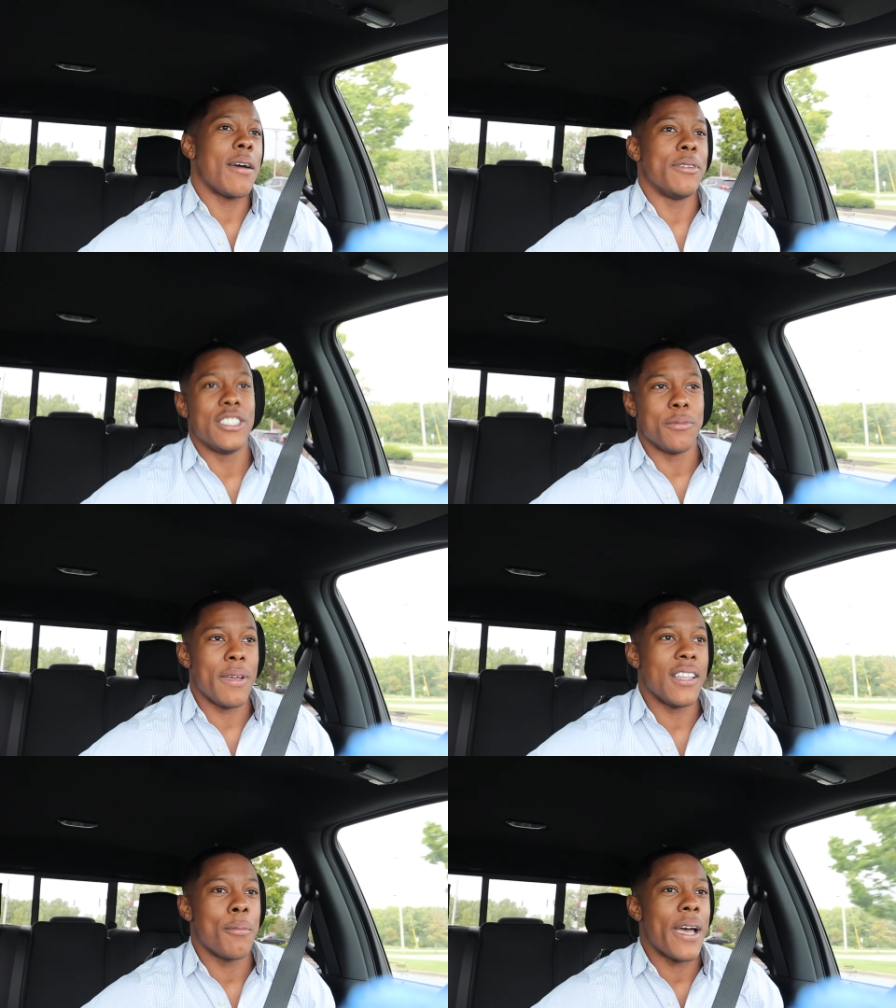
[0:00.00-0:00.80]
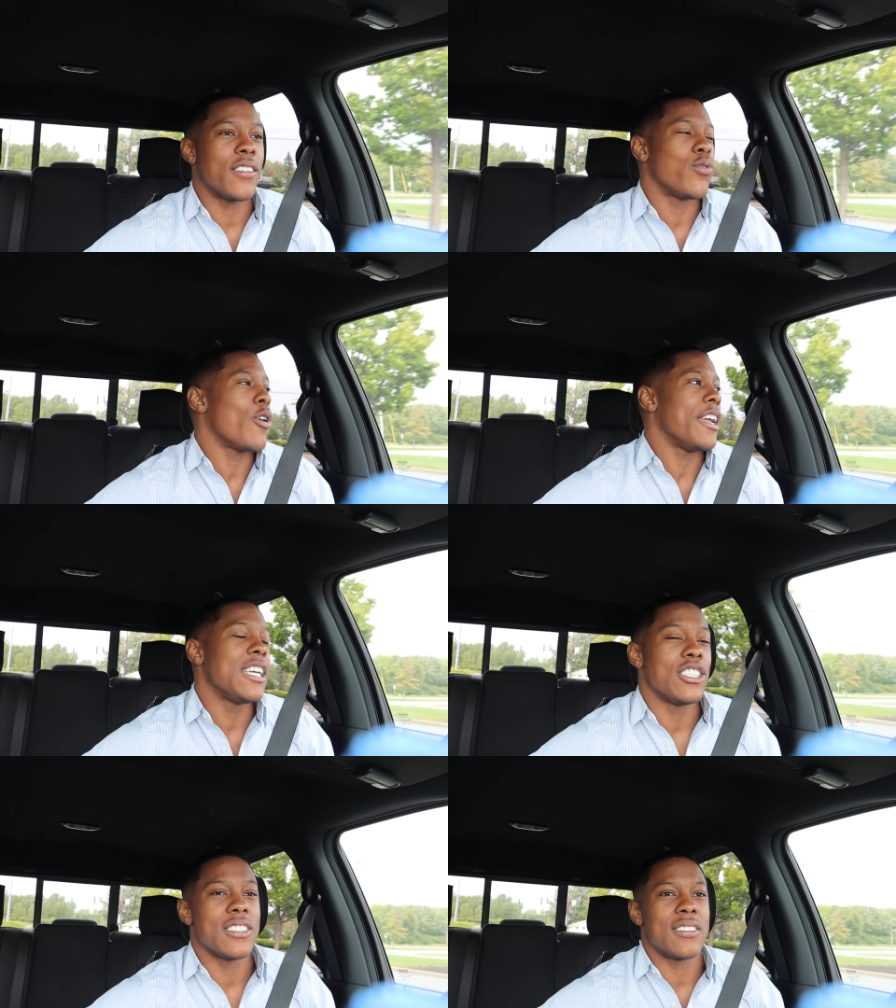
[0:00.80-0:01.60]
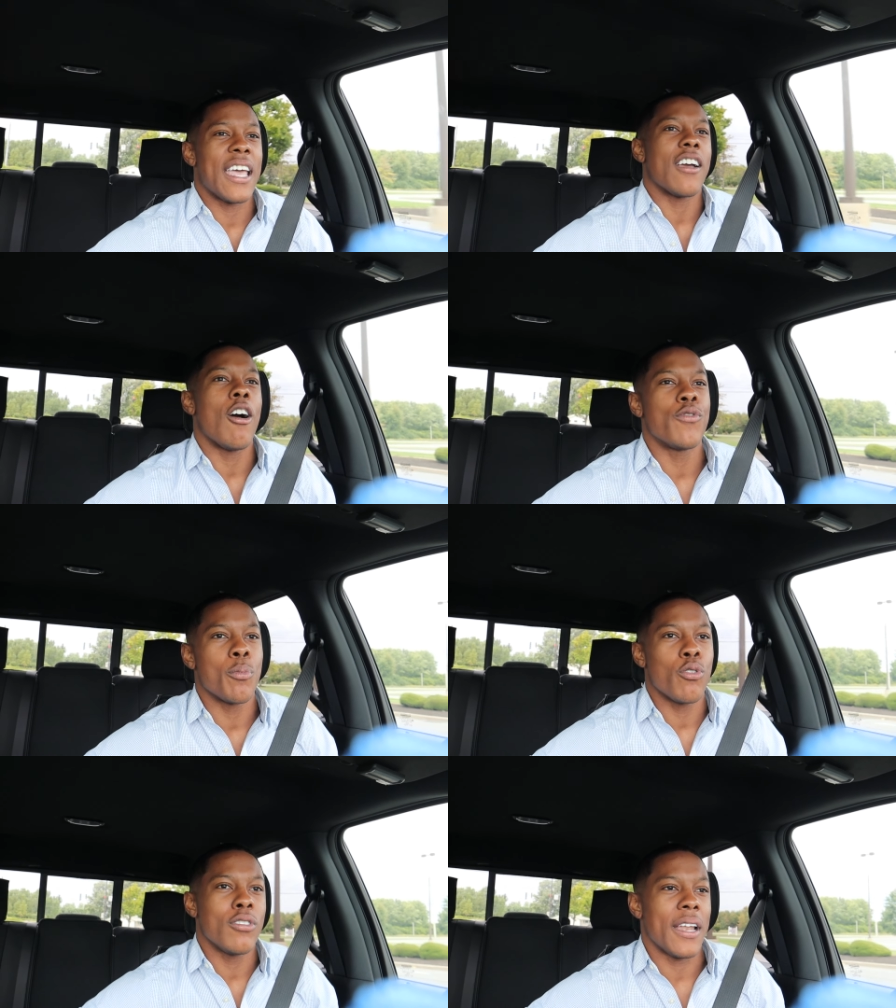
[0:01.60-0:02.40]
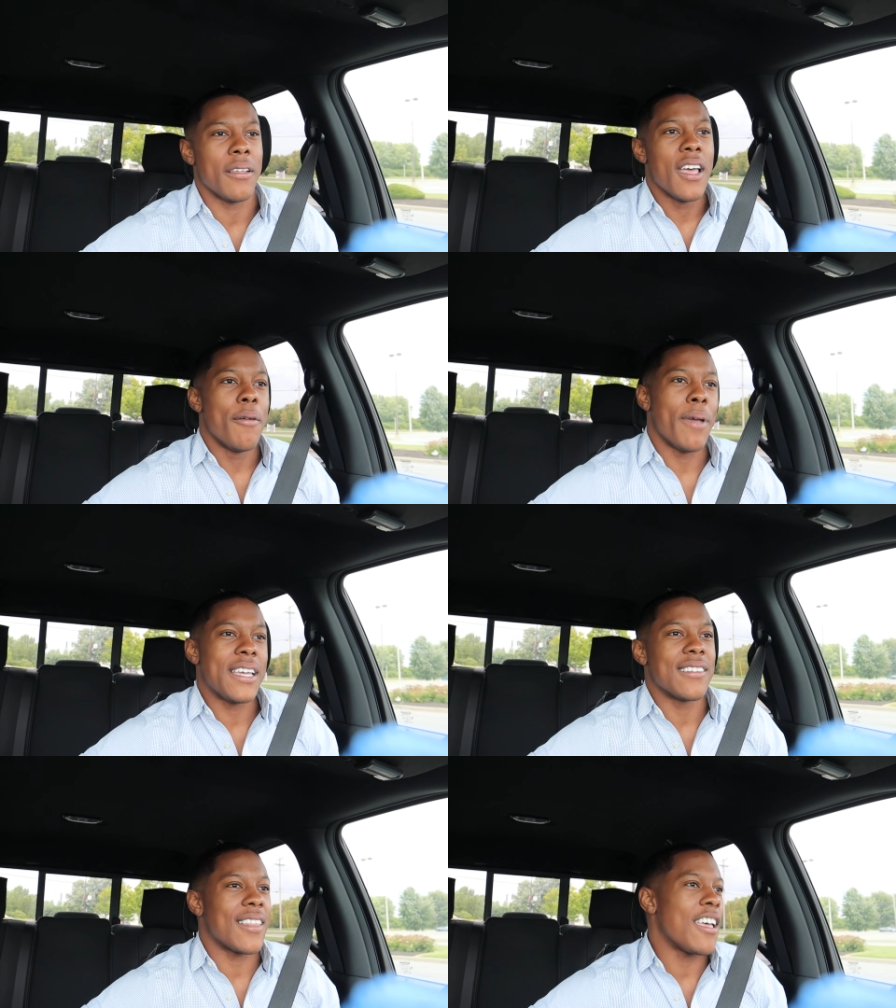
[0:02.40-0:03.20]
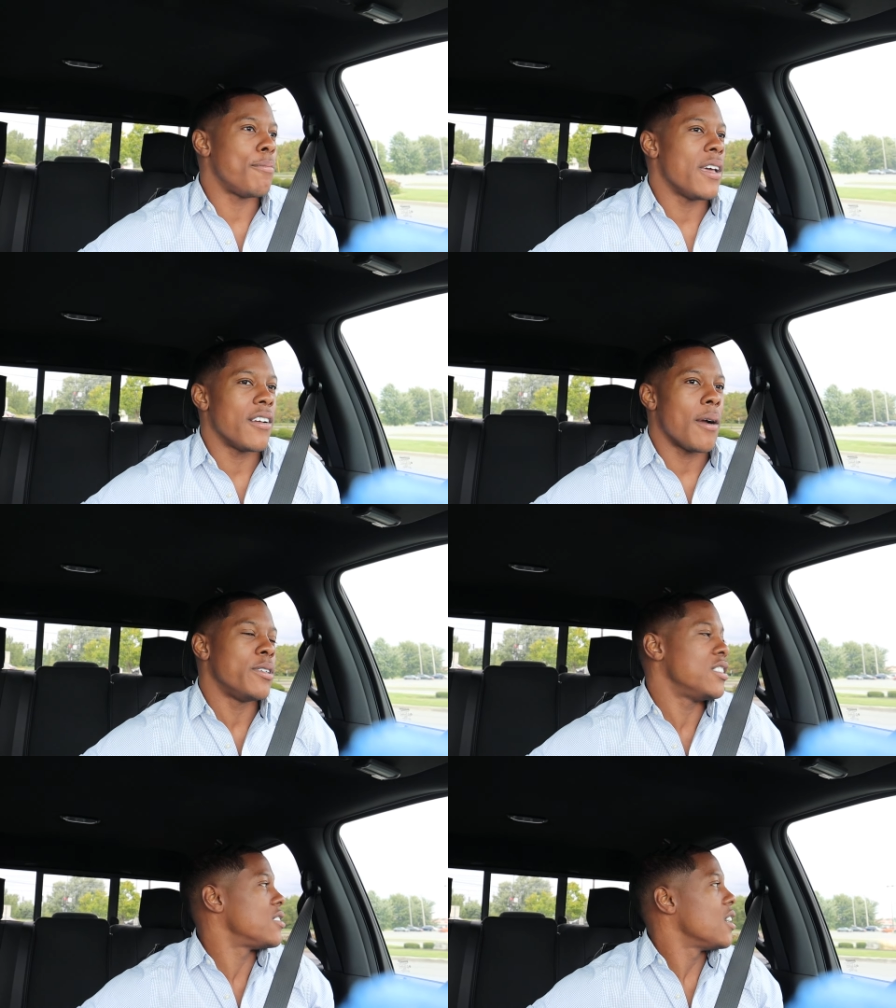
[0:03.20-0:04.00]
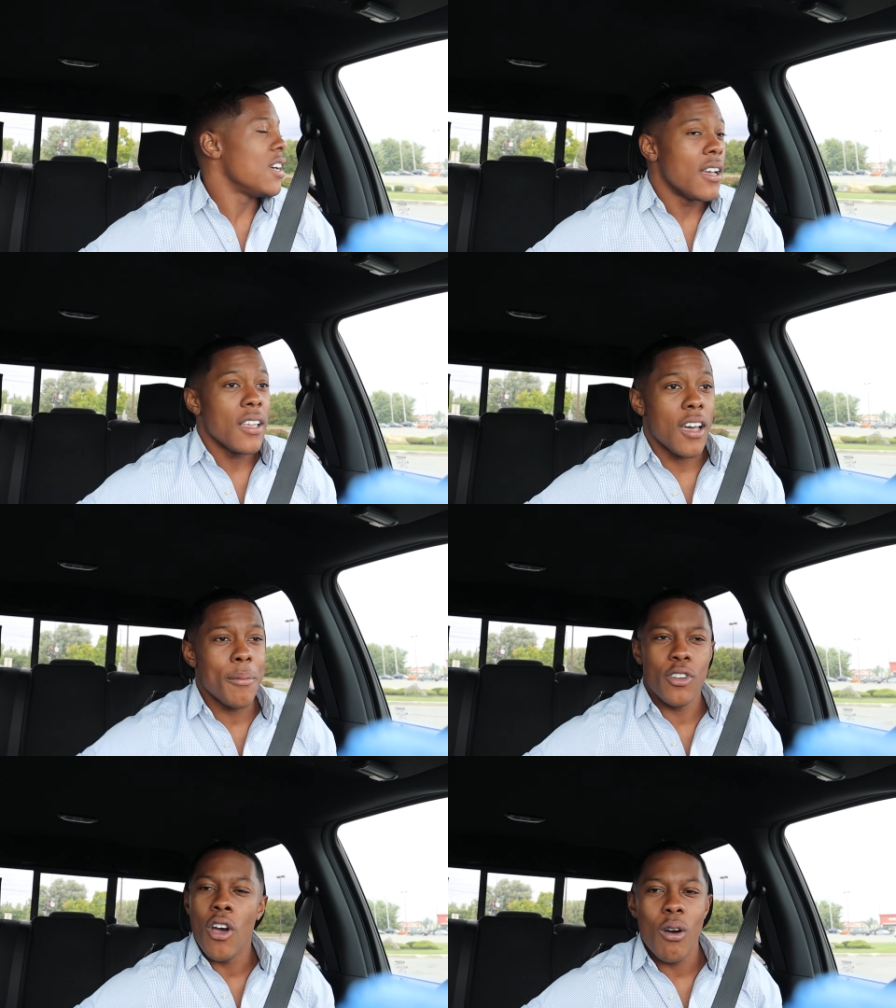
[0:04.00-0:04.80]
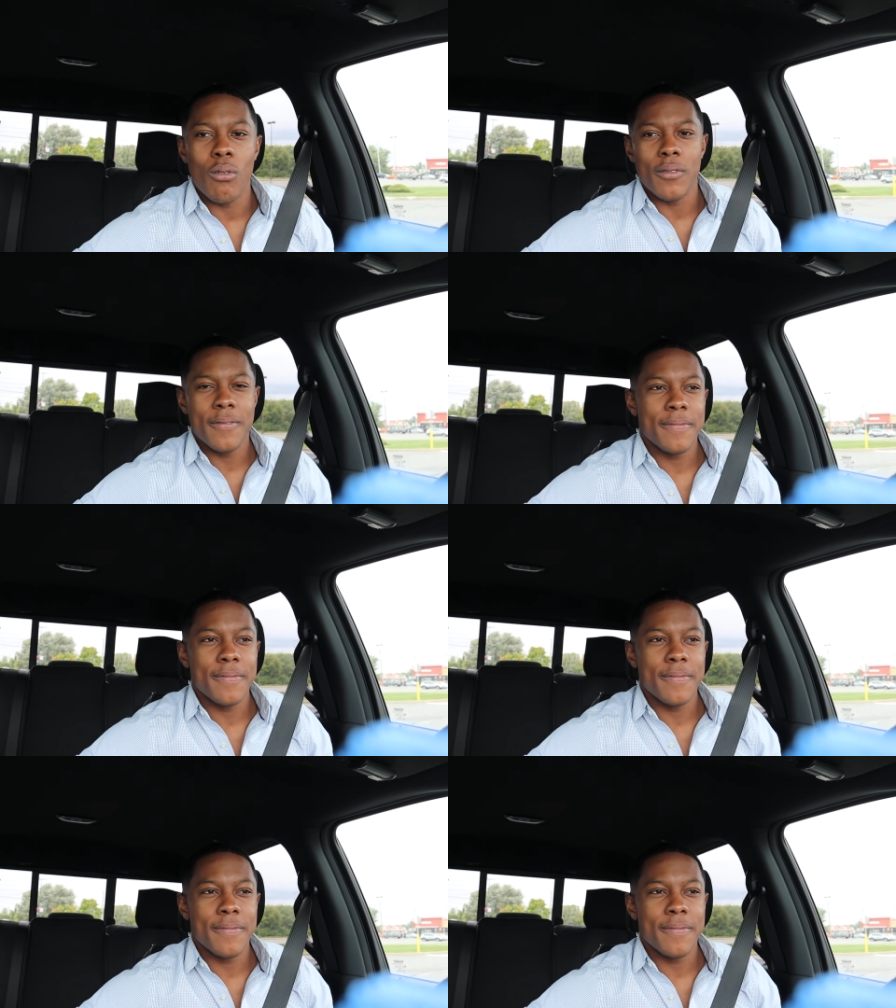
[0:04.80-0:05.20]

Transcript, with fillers: I'm gonna just bail him out to where he can just stay comfortable and make his life better. I'm gonna just come. No.